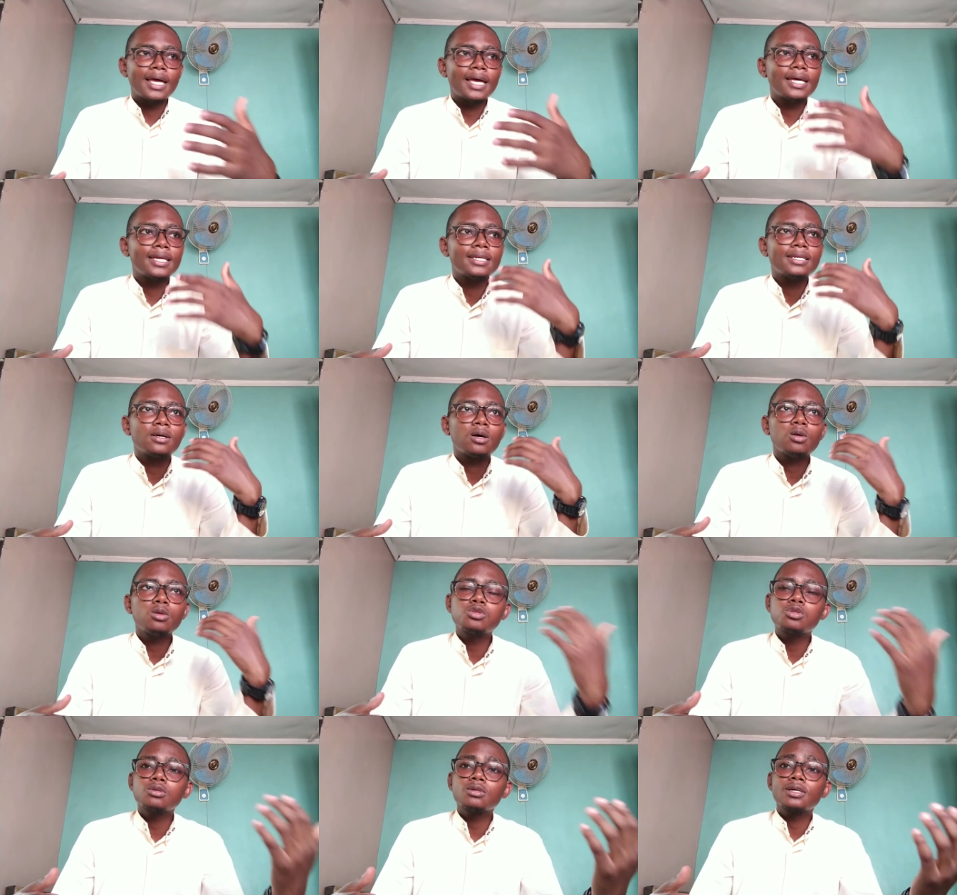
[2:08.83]
And
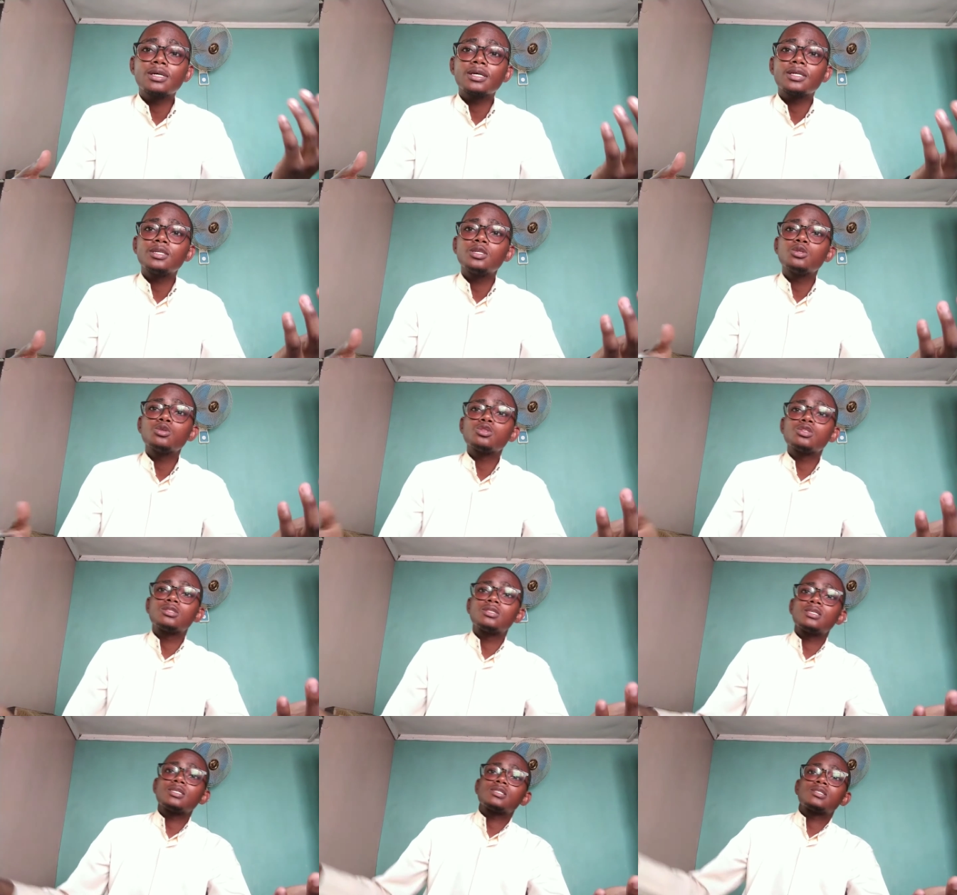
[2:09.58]
also you can
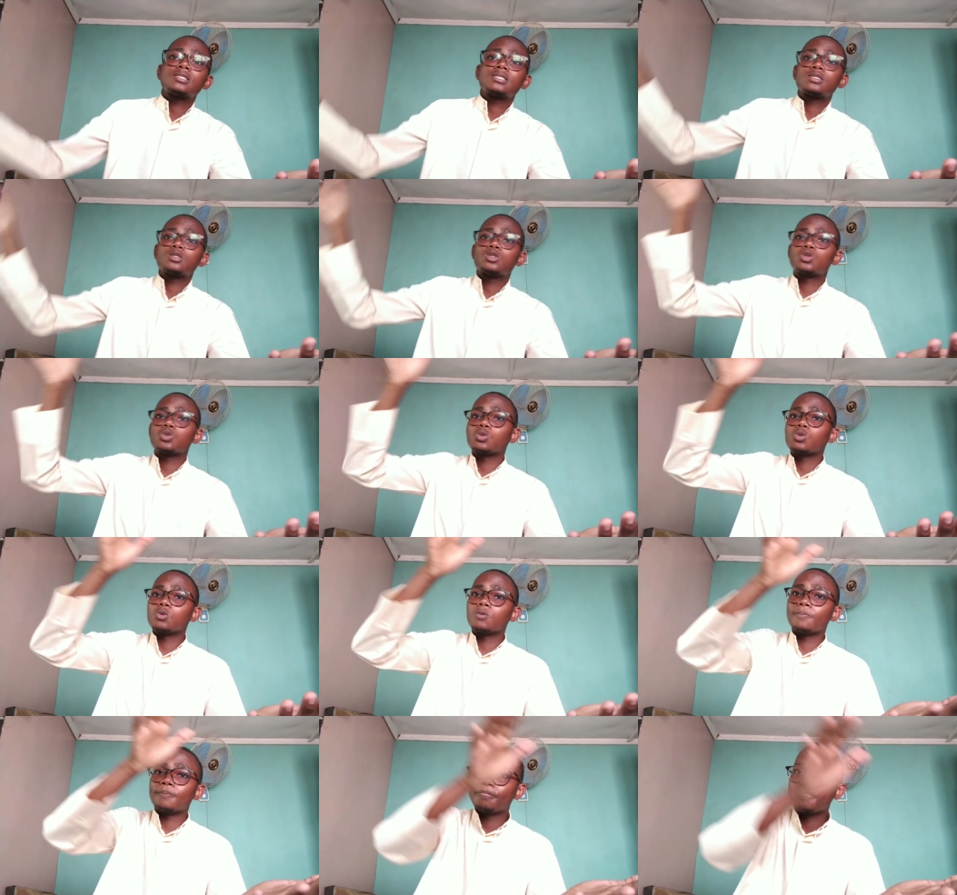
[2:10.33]
use this
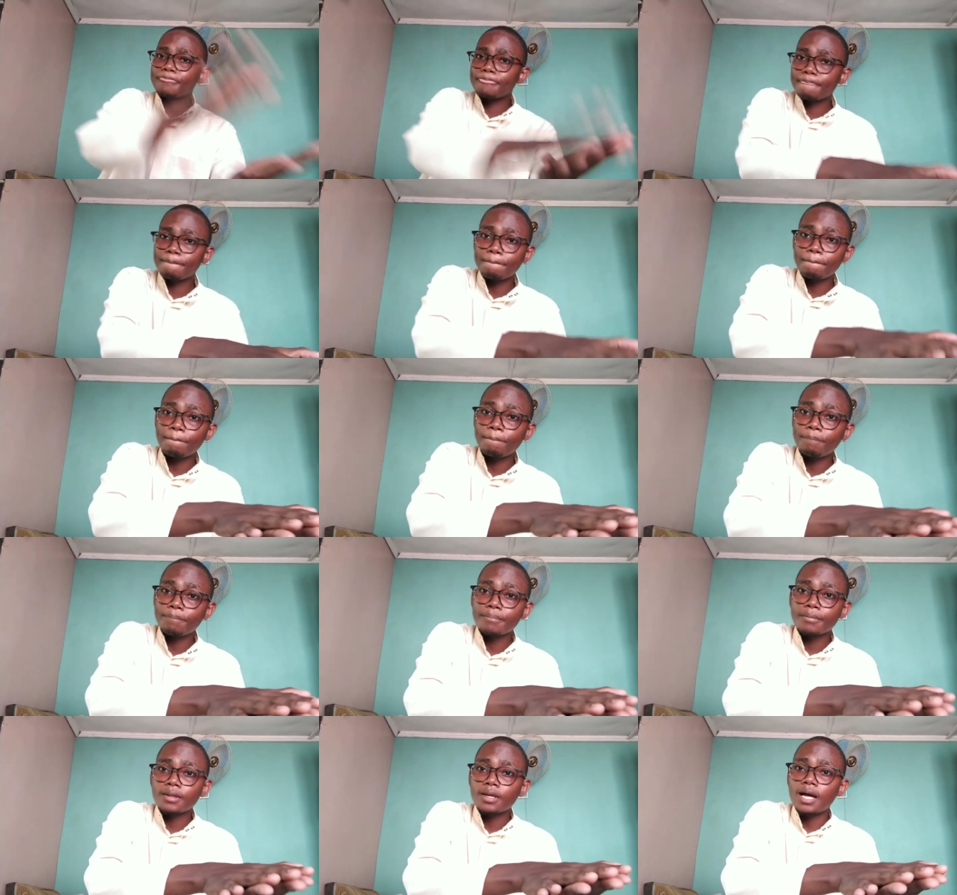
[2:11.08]
to
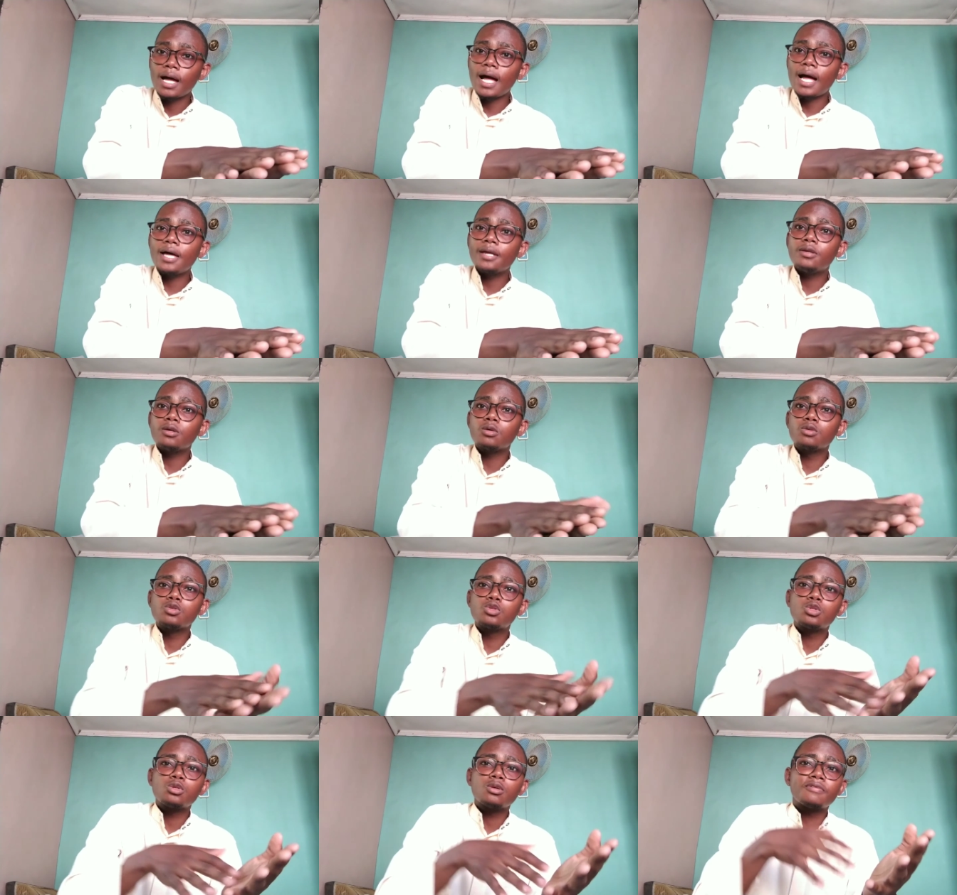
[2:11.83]
add
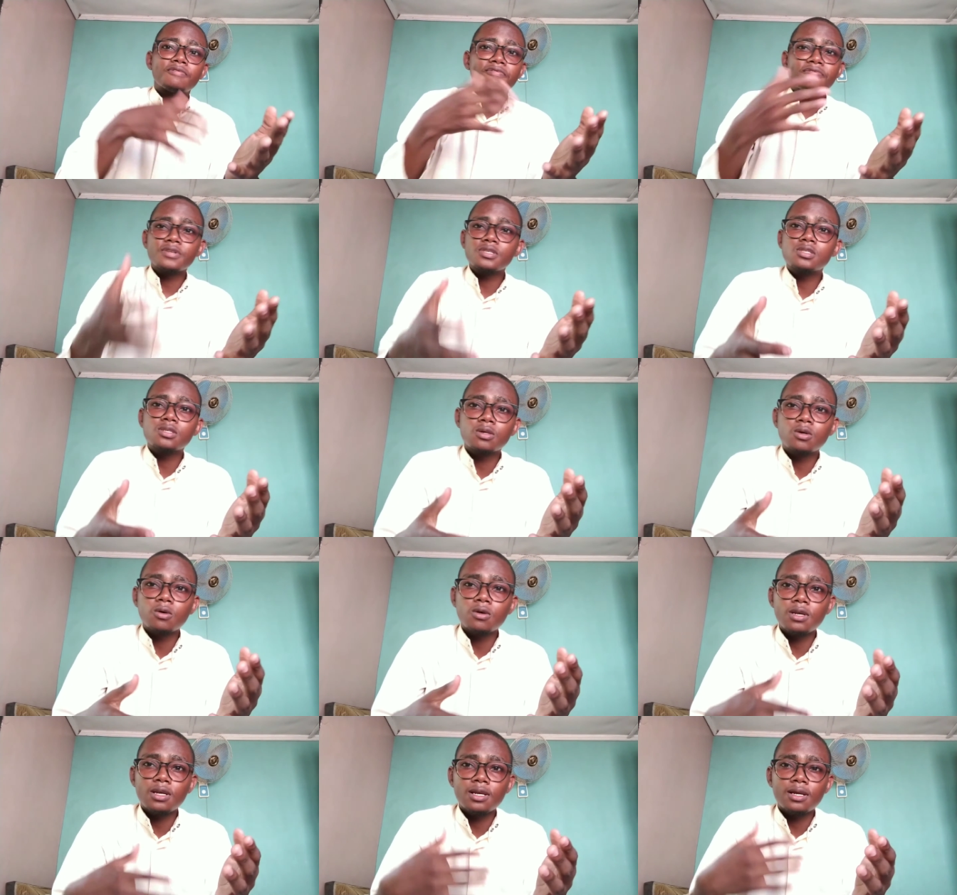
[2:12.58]
onto your
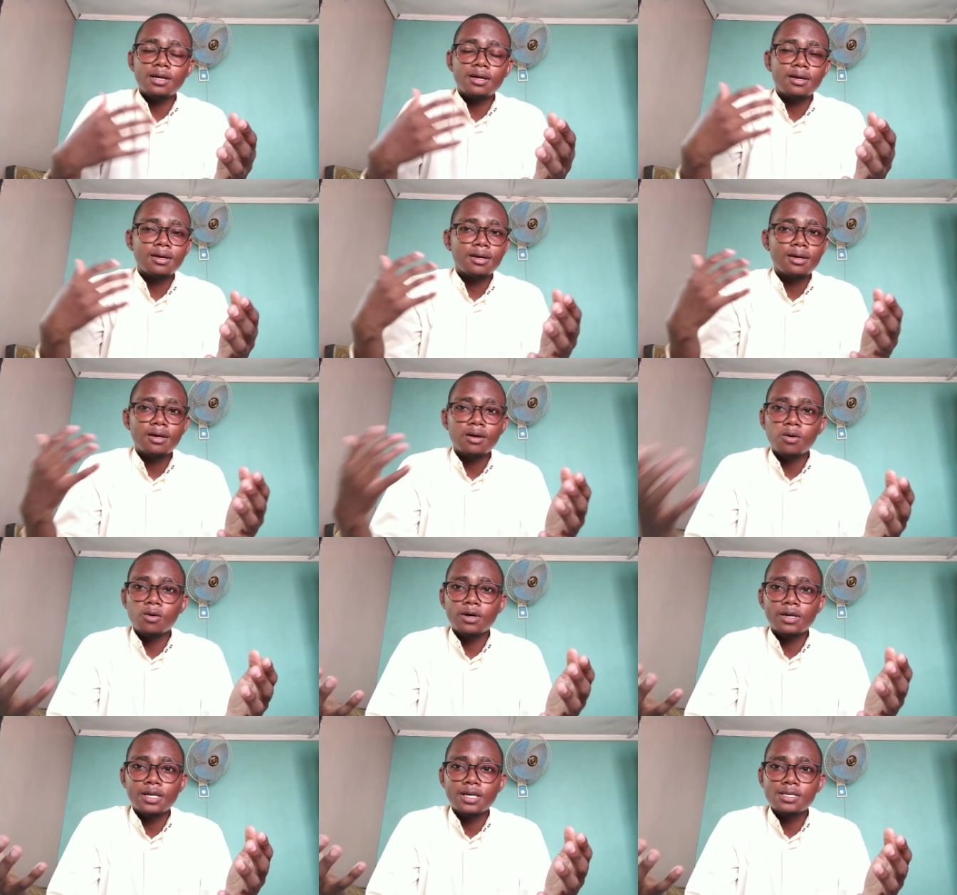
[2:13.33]
physical
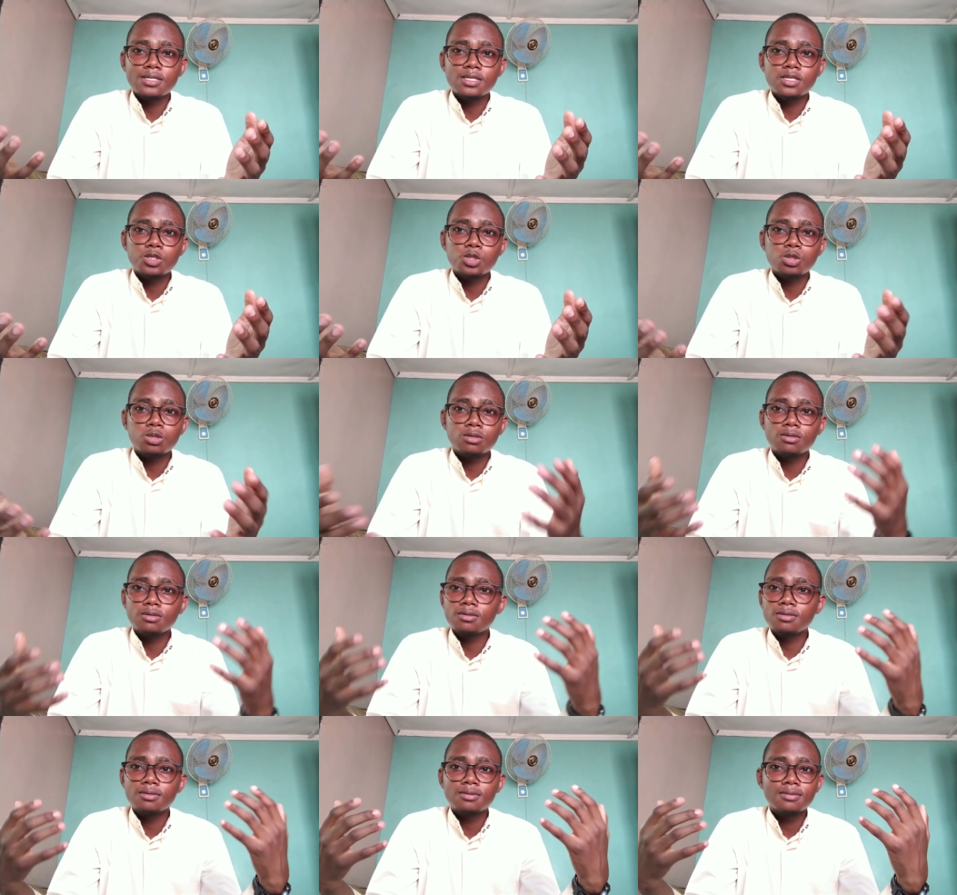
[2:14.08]

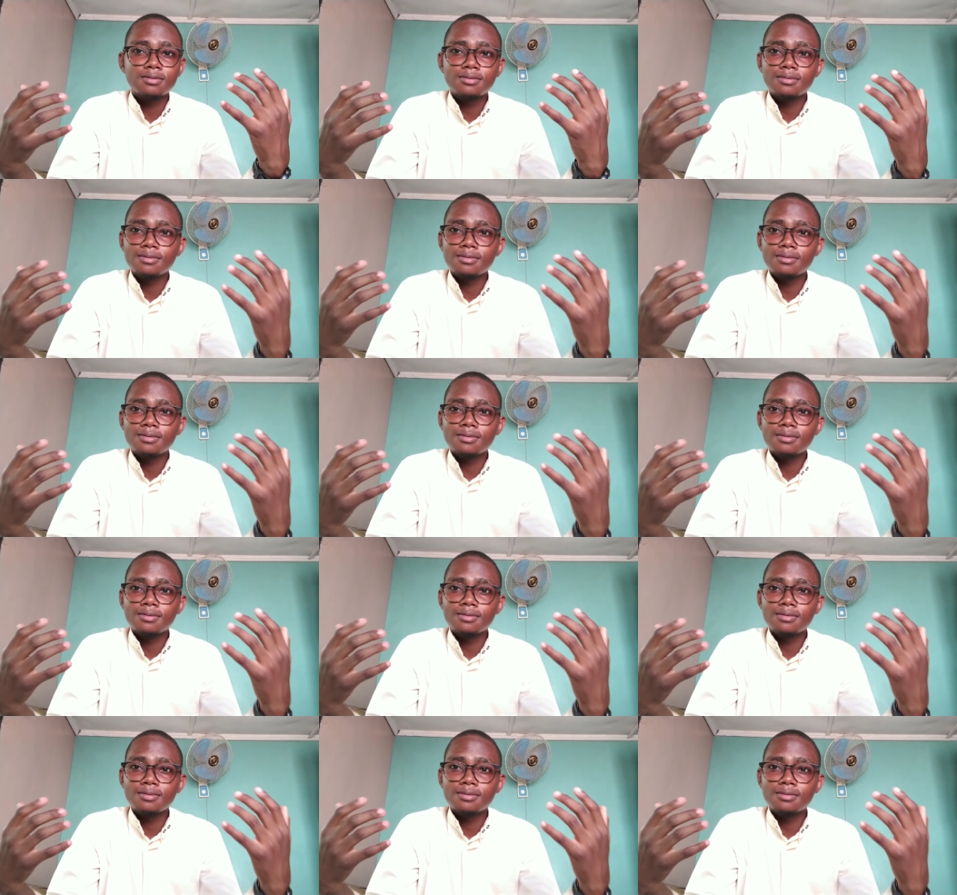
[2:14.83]
organization